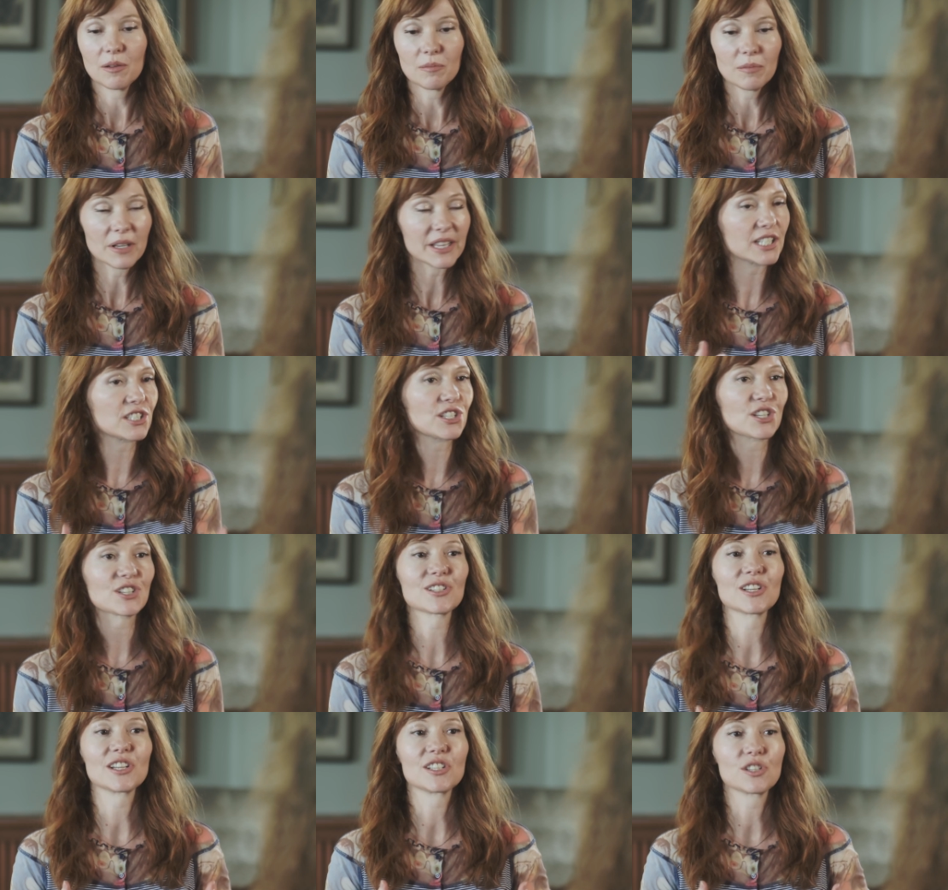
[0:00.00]
But they're
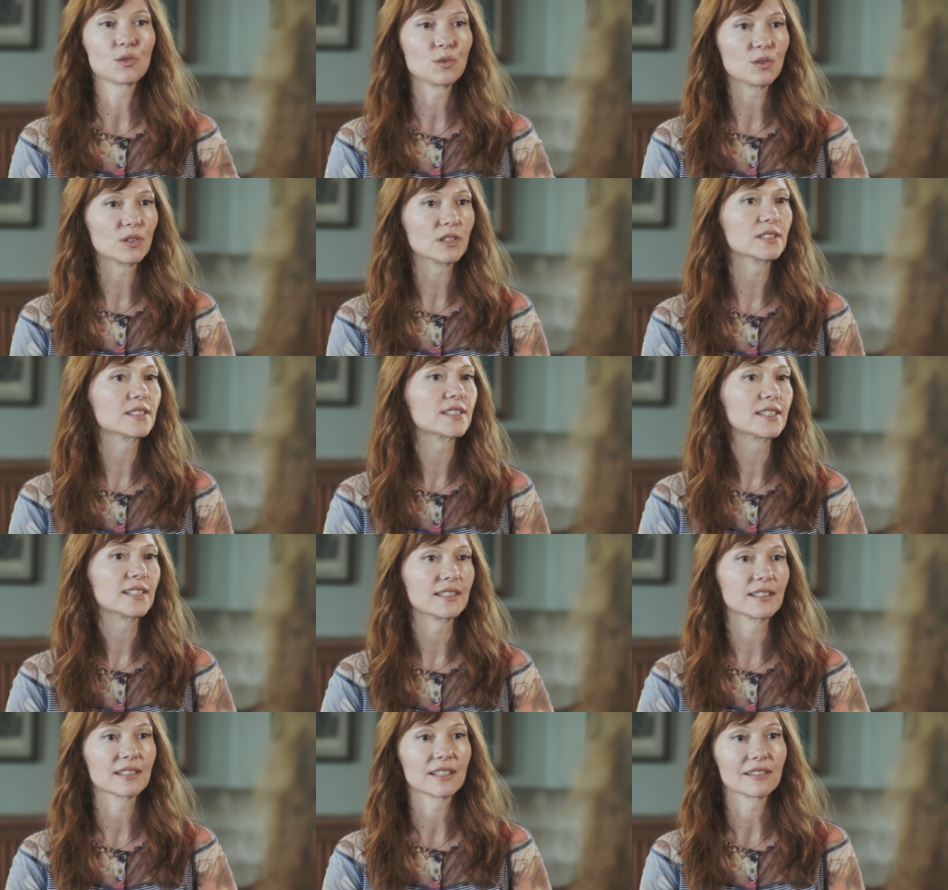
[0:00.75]
just a tool
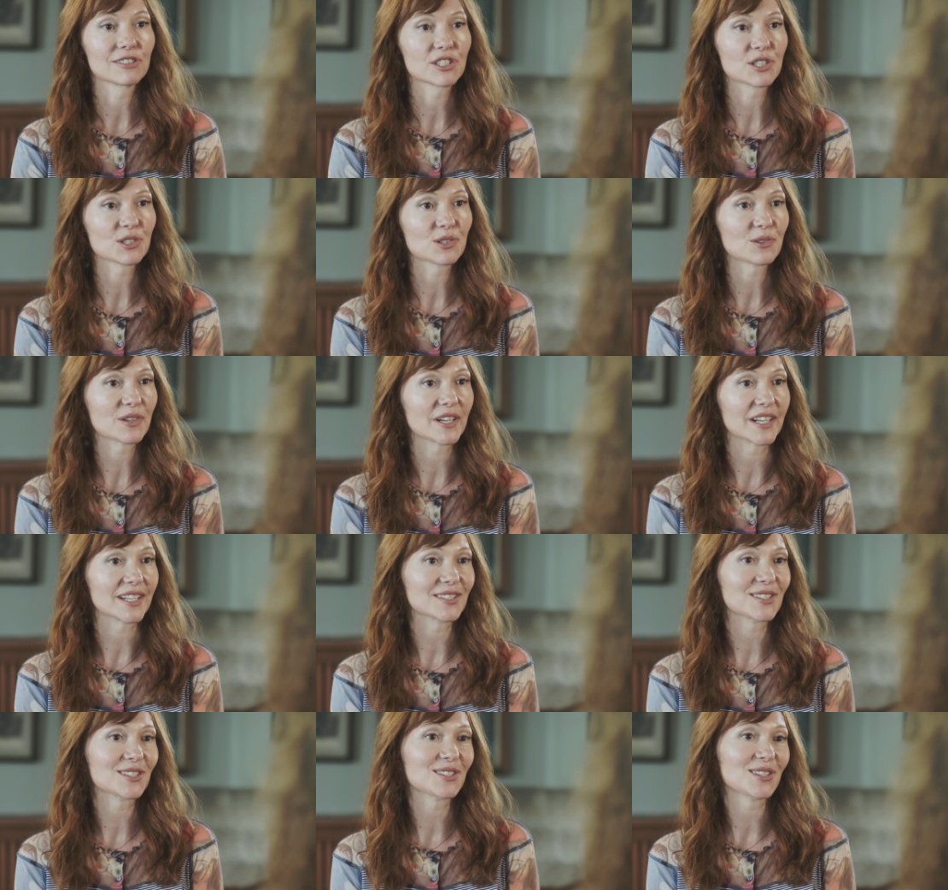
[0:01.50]
to deliver
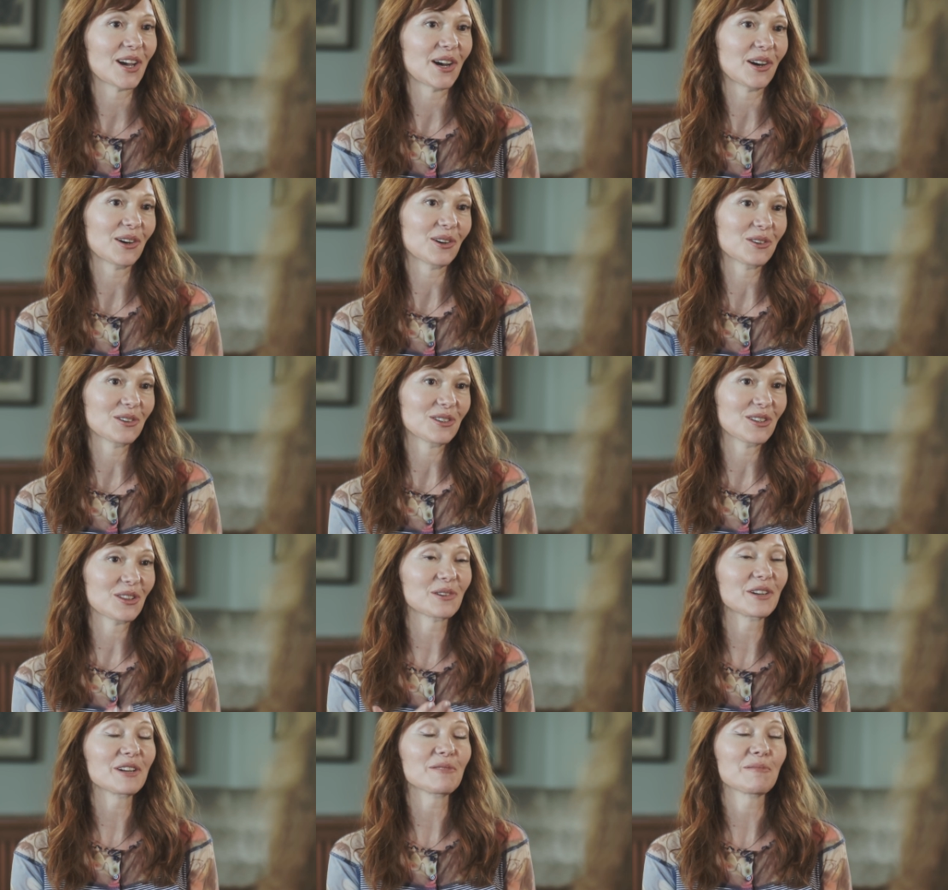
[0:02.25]
stories. So
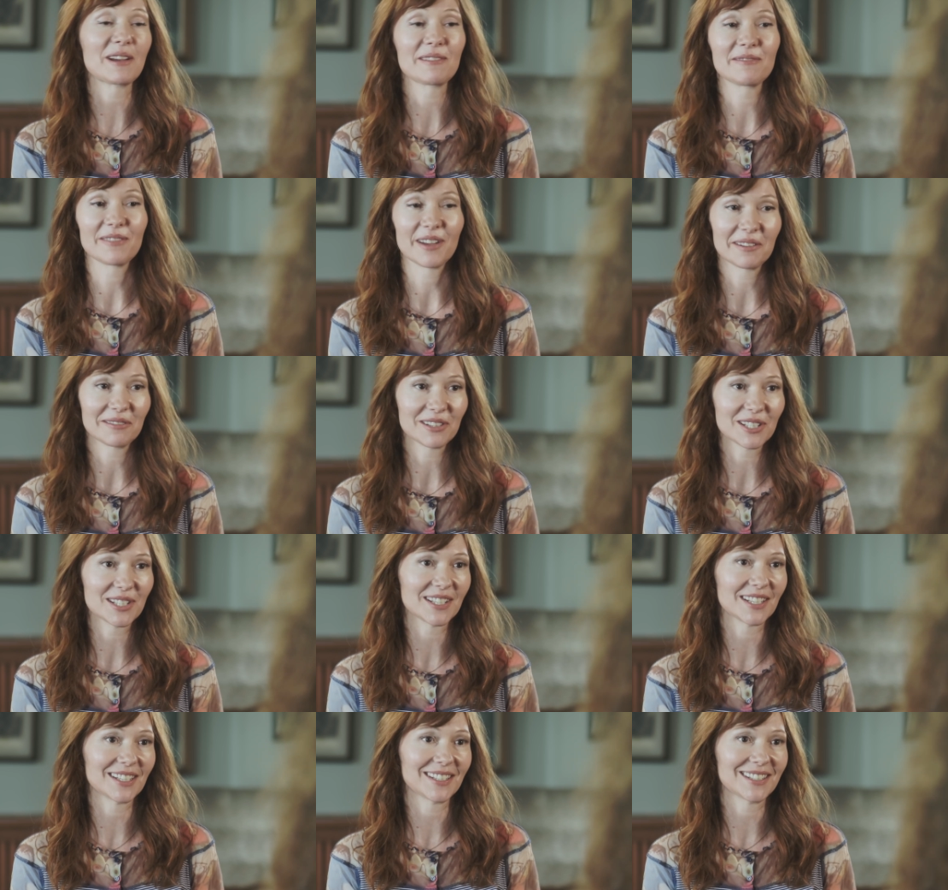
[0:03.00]
three of my
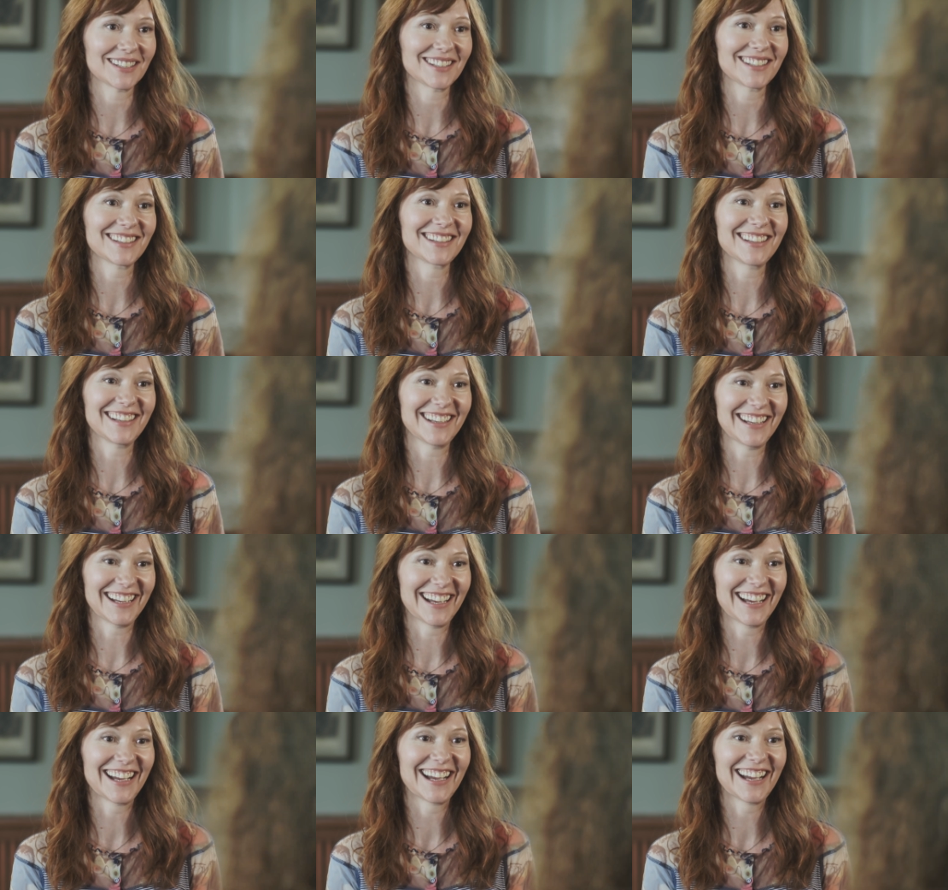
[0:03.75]
favorites. Wait a minute,
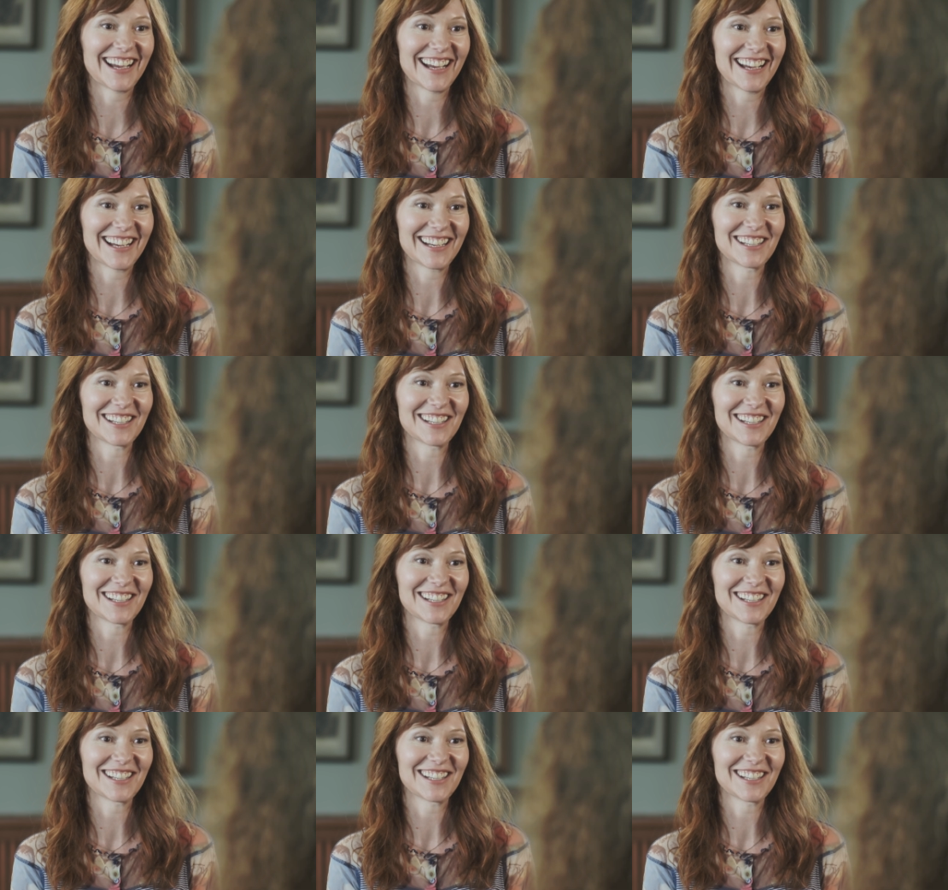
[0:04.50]
Presentville?